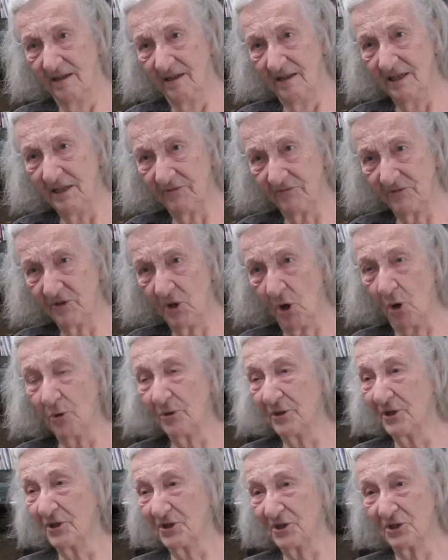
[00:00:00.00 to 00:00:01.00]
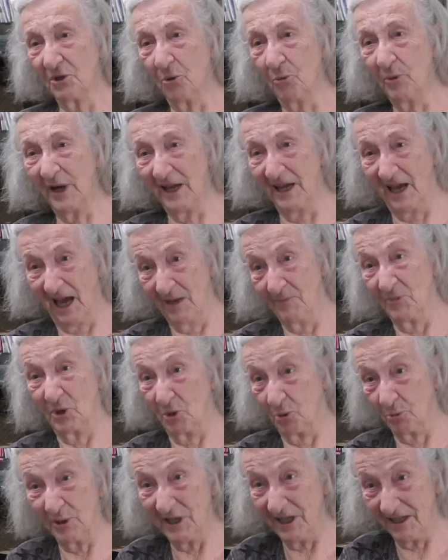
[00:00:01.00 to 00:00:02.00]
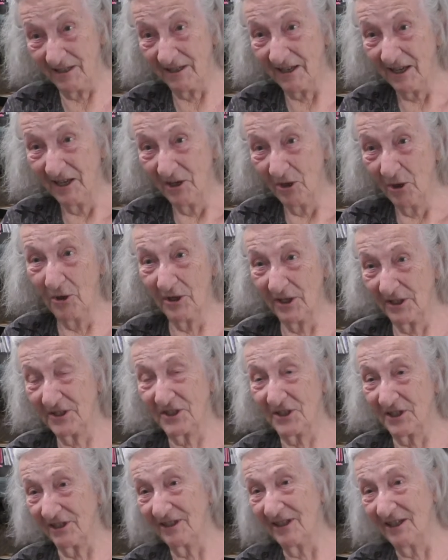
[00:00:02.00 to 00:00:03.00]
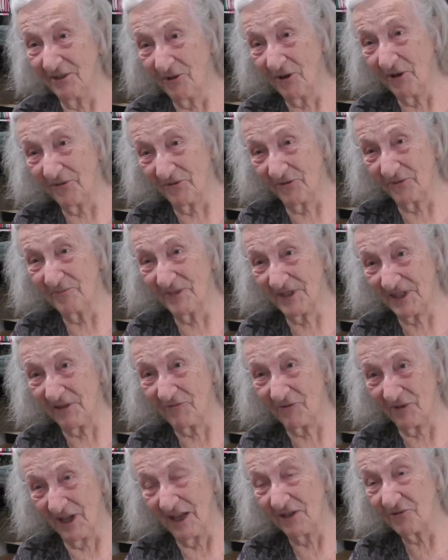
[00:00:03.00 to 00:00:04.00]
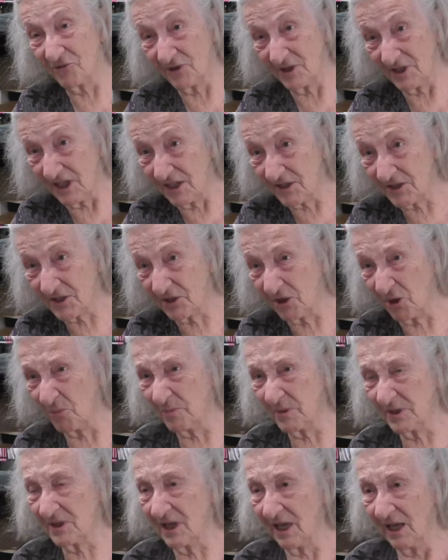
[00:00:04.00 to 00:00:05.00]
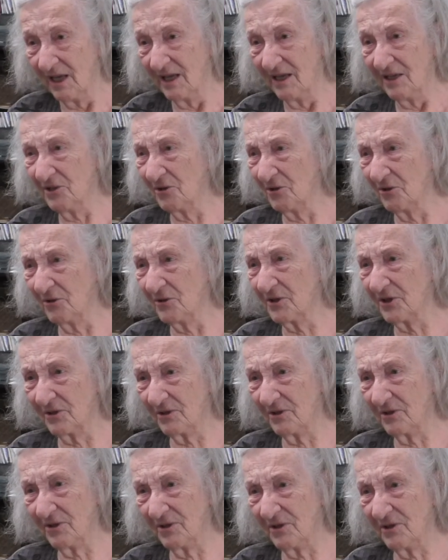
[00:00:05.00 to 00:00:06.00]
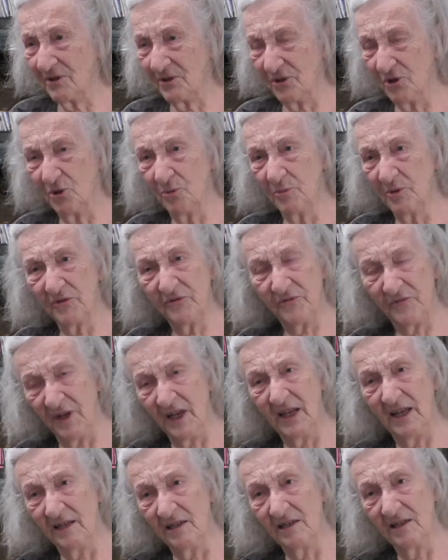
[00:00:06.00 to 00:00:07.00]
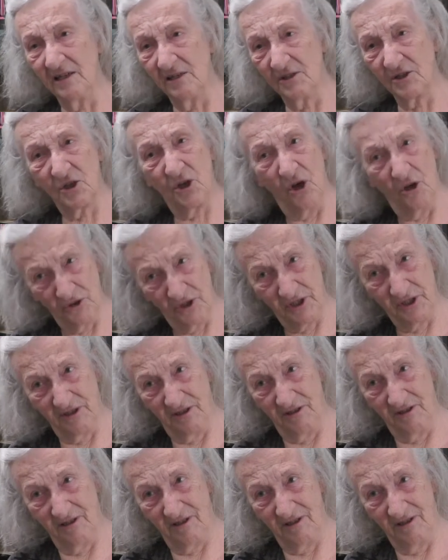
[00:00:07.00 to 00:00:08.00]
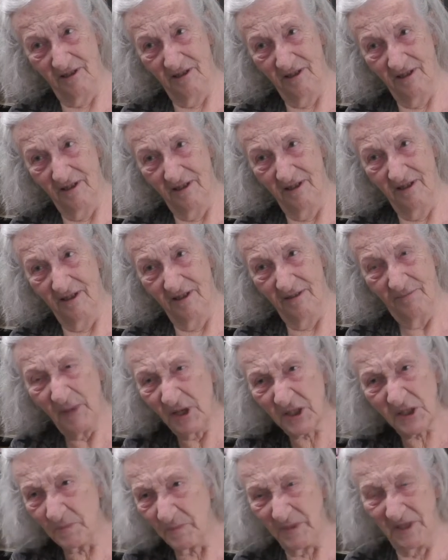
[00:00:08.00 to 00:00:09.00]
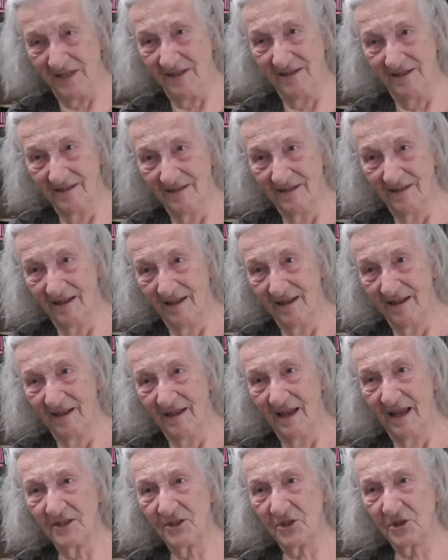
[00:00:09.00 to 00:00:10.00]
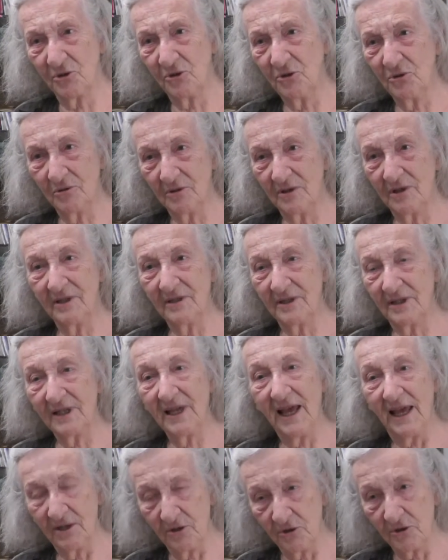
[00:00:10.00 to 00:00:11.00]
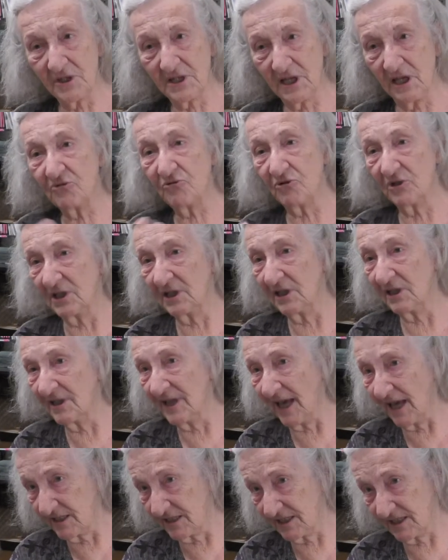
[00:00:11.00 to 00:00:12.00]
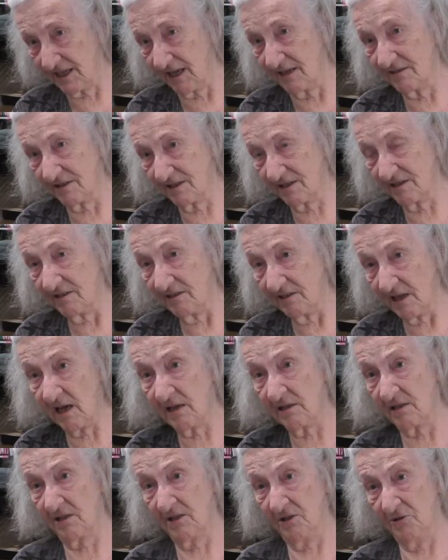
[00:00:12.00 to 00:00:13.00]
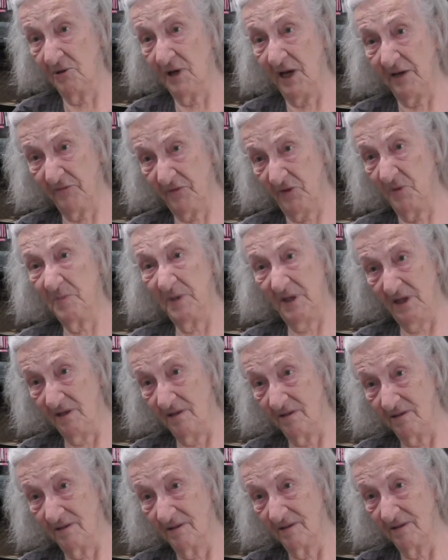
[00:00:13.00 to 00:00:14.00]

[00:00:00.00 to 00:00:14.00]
Even though there's no way I'm a queen, and certainly not from several hundred years ago. But, you know, the human feeling is constant, must be. And so you, egocentric in that sense, yes, you have to be,